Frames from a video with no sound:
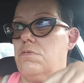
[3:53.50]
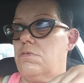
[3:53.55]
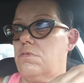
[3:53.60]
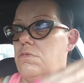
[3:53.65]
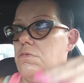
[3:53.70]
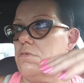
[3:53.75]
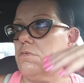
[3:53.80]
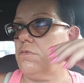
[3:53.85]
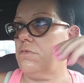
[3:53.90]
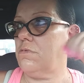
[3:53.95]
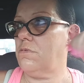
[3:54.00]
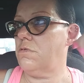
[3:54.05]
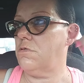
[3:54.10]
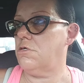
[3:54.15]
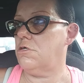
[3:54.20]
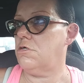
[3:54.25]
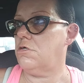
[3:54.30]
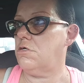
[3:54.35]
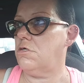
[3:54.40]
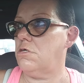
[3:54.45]

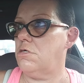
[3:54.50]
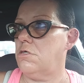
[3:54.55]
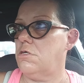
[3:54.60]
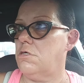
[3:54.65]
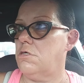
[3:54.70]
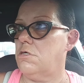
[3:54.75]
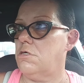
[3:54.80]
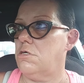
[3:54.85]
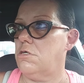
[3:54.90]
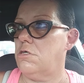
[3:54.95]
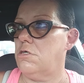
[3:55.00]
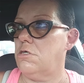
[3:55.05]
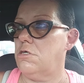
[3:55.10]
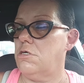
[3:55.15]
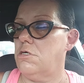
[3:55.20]
Nobody speaks.